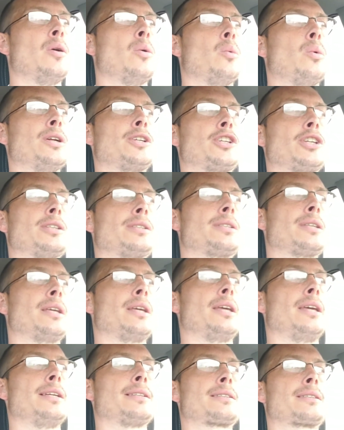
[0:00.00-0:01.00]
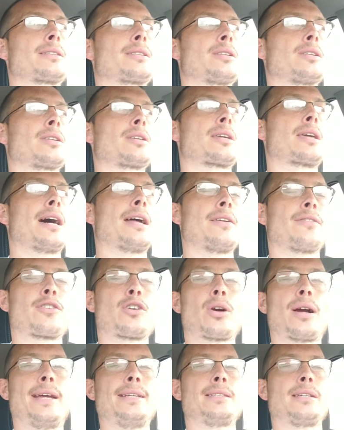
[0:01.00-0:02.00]
which is kind of
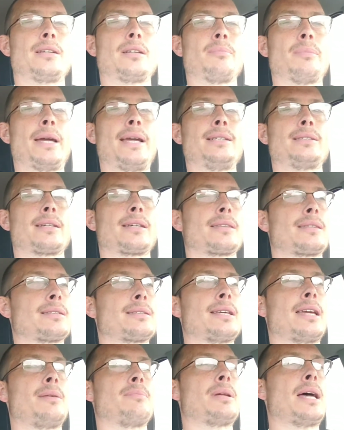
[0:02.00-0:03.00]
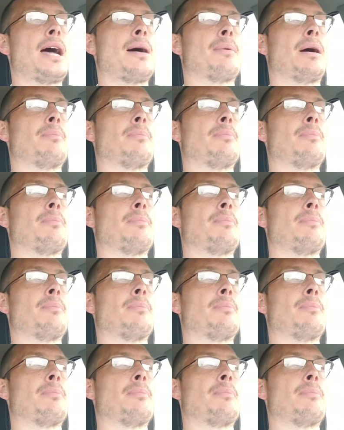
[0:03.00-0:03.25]
crazy and amazing at the same time, I